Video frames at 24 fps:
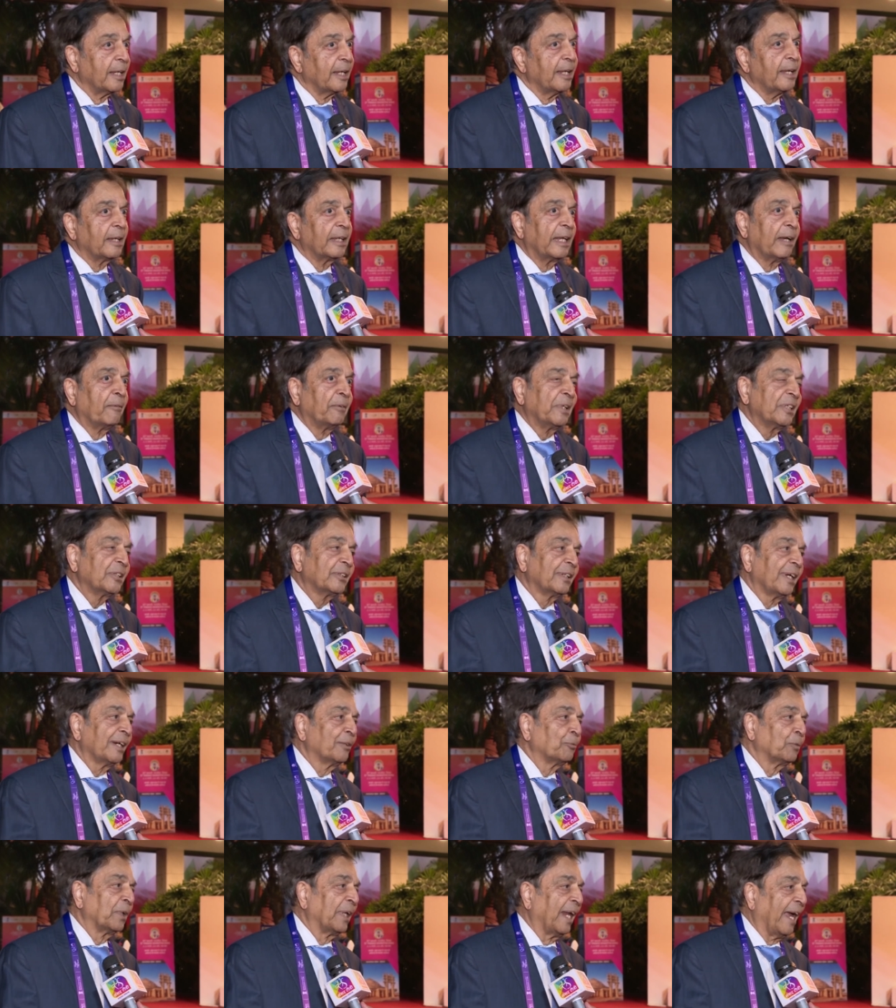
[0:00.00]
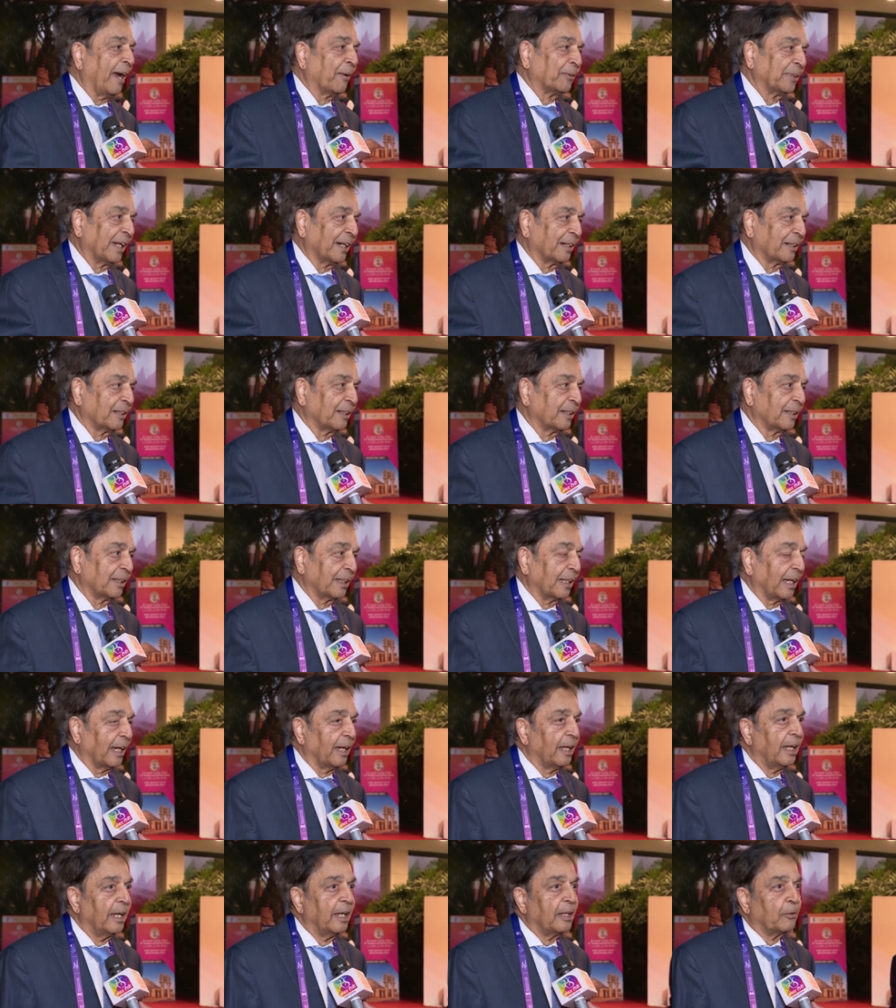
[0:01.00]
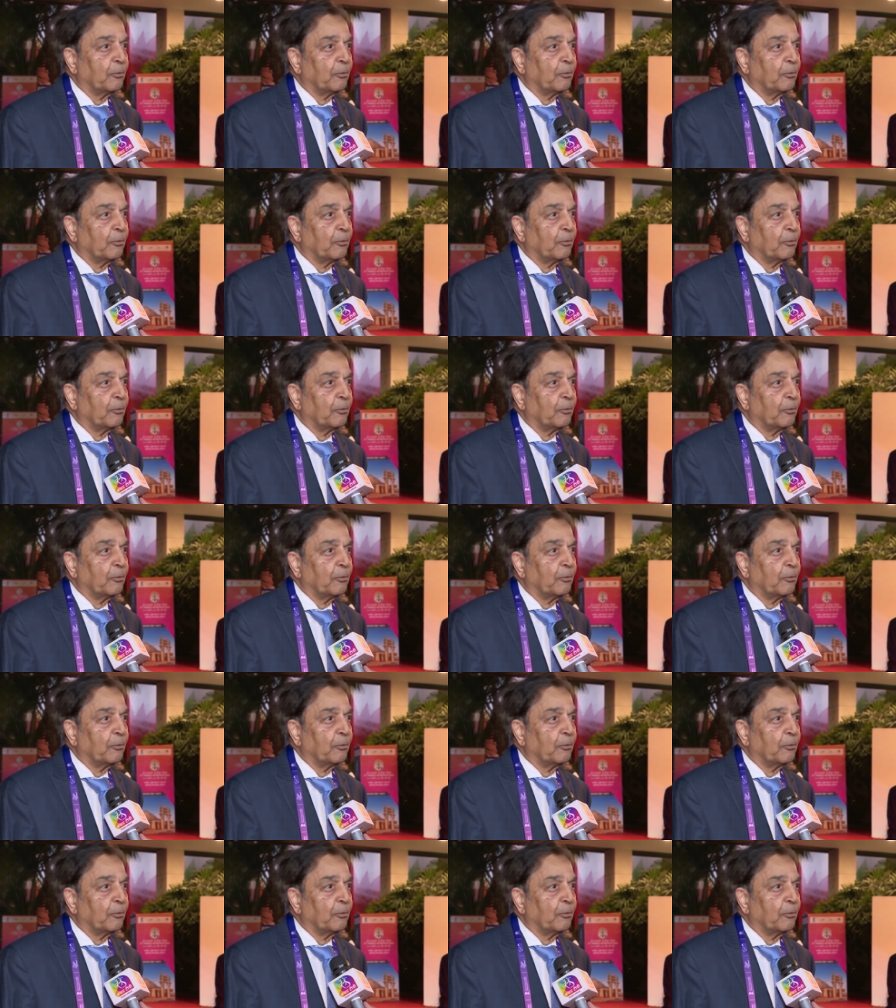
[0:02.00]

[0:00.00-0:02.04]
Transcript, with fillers: yeah. Every state will have that. Yeah. yeah.